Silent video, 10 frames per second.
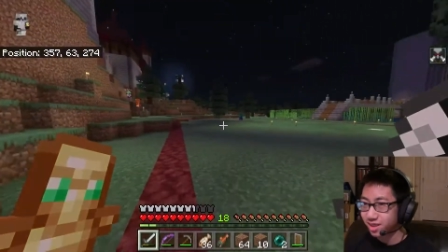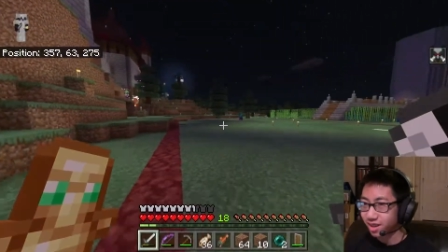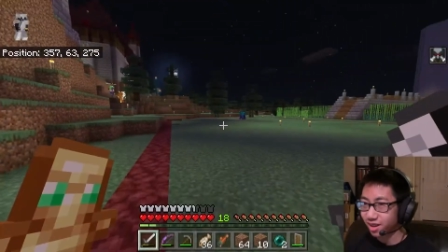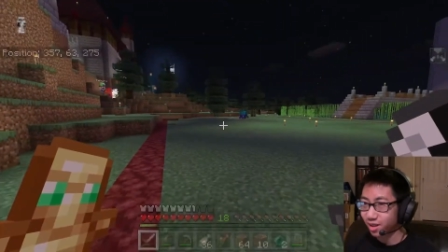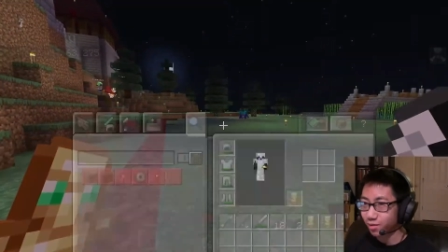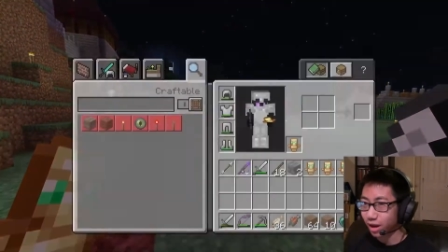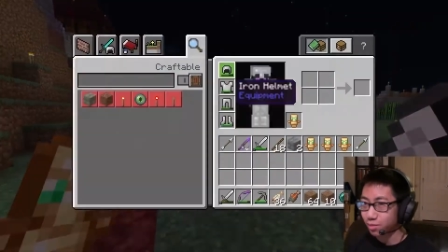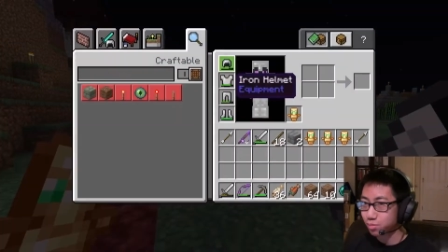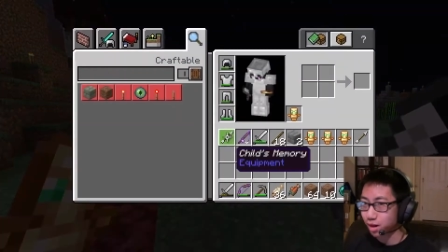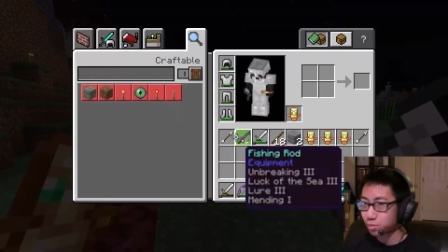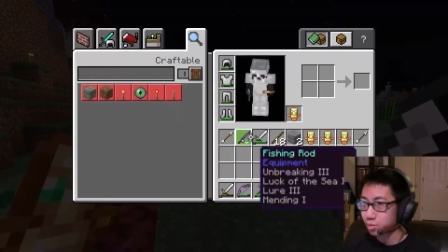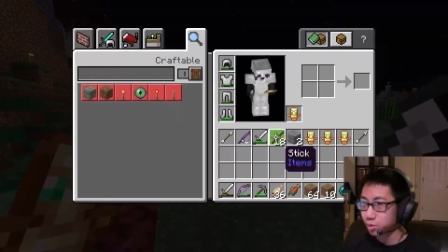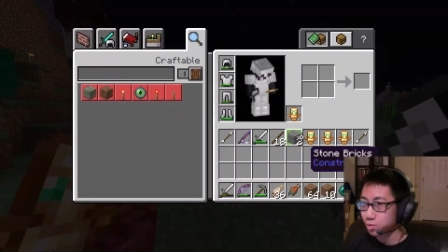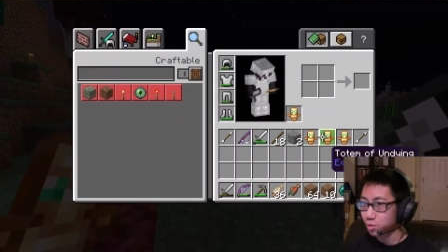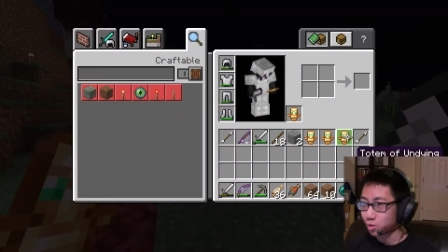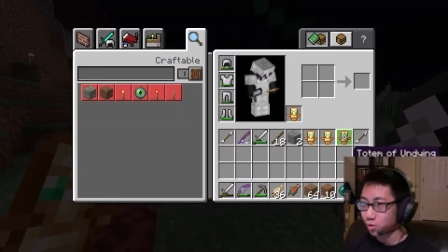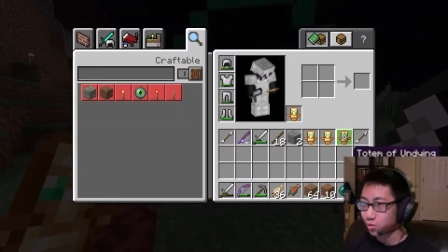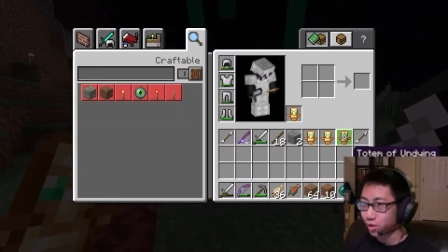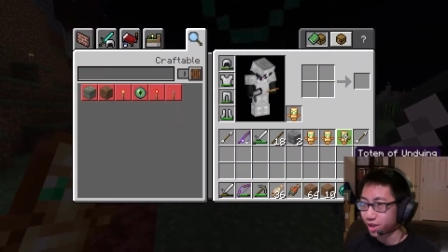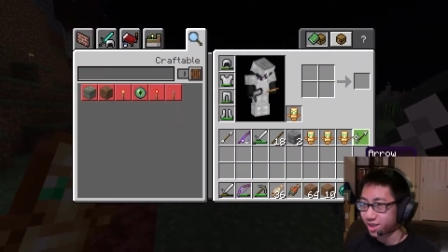I probably will
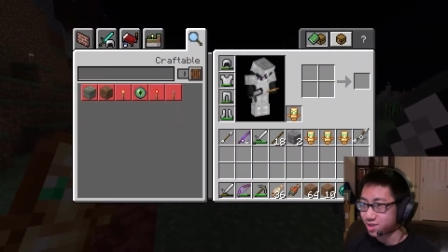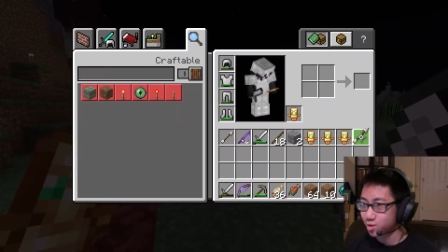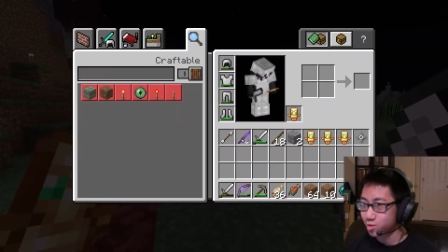forget to